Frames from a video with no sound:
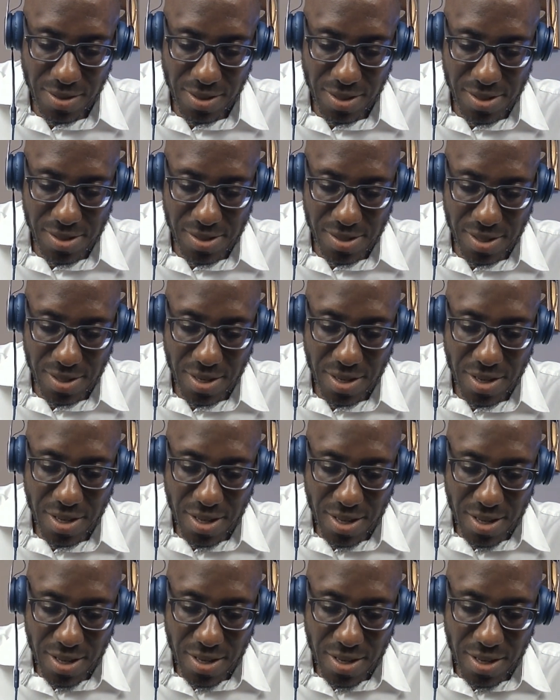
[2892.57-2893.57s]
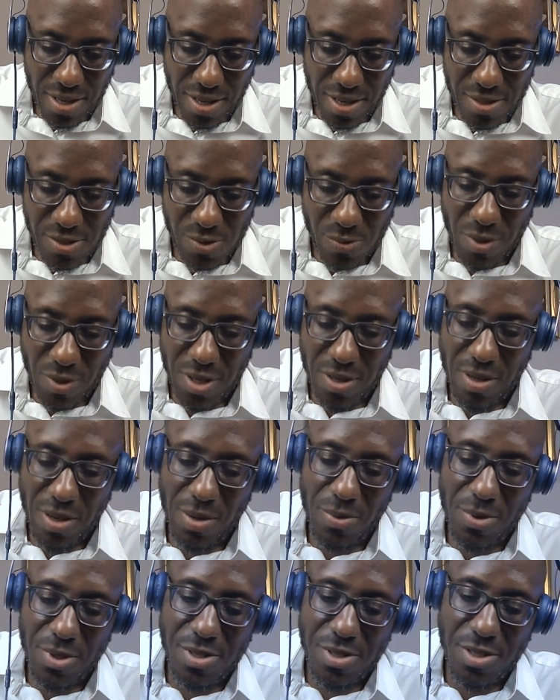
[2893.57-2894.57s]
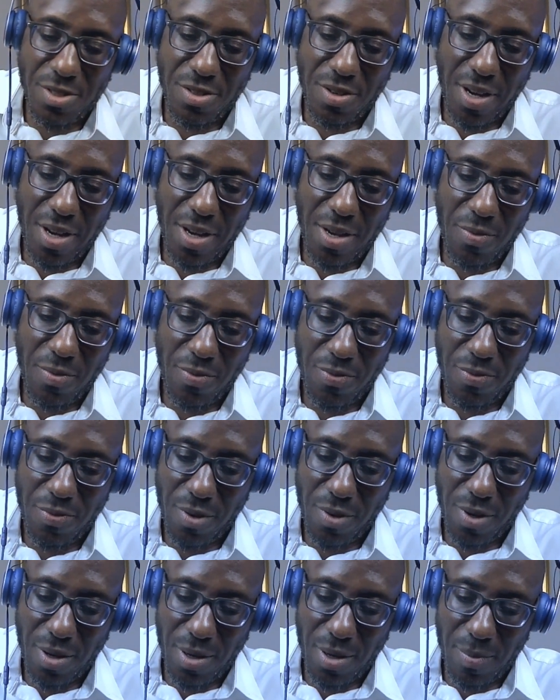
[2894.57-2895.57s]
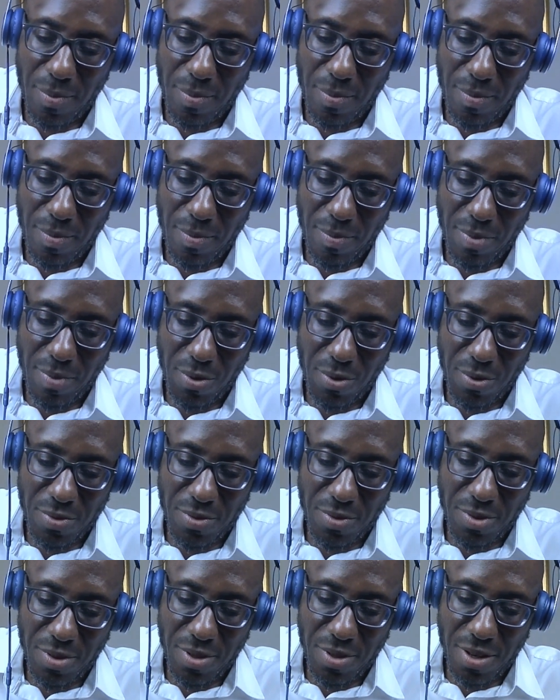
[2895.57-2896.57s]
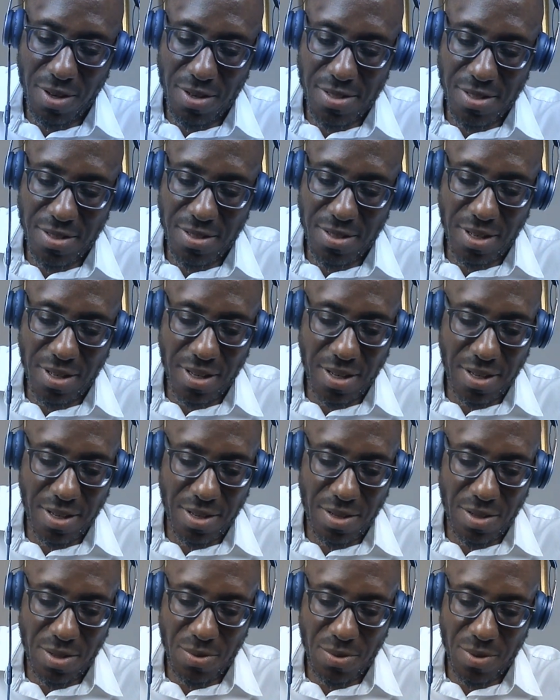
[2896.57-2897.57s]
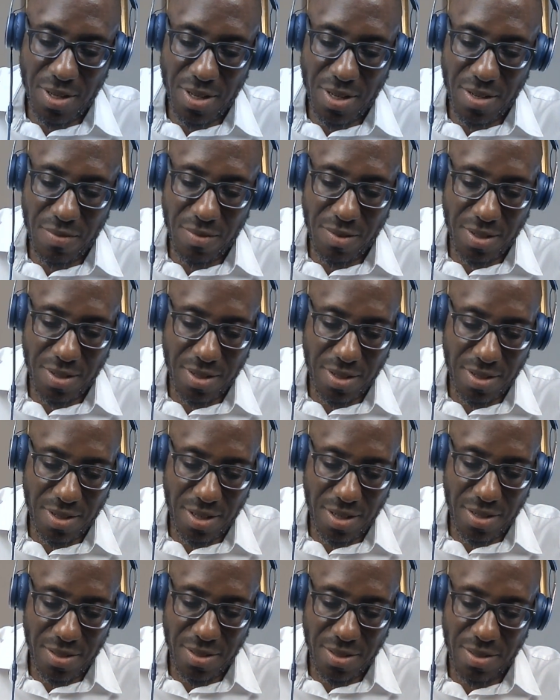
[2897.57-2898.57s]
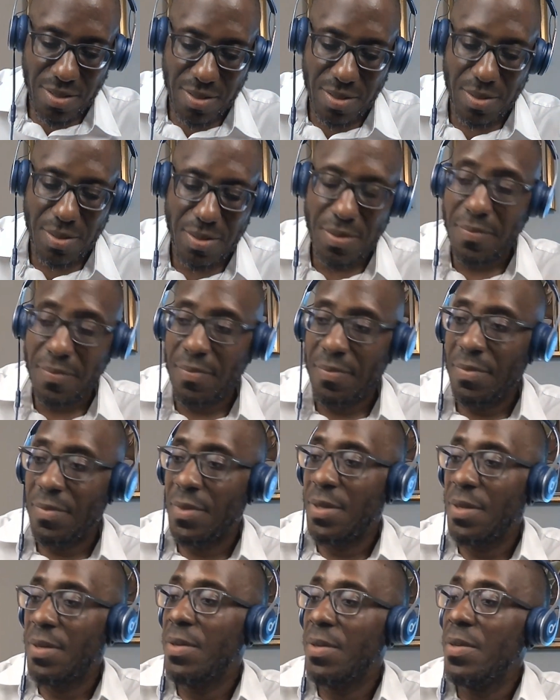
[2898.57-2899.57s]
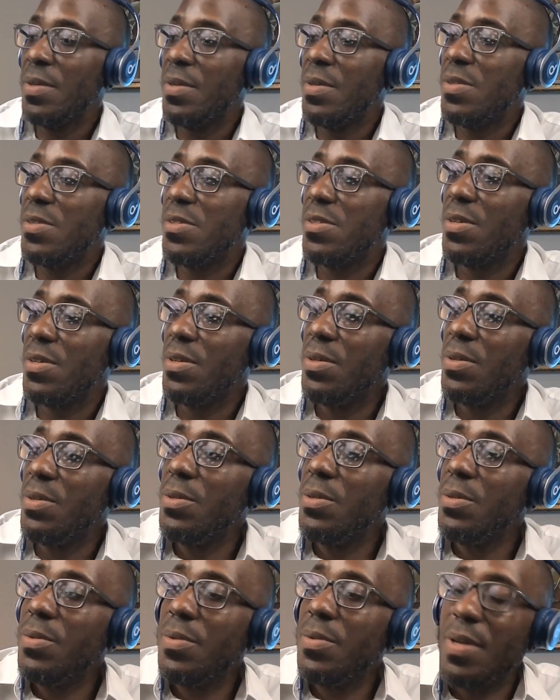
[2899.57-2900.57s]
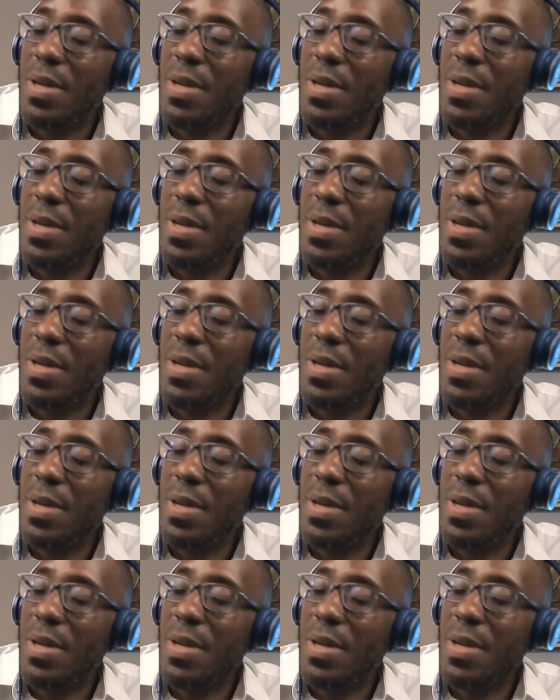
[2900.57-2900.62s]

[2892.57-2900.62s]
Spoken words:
this, yeah, it's 1 hour's drive from both New York City and New Haven, Connecticut. So,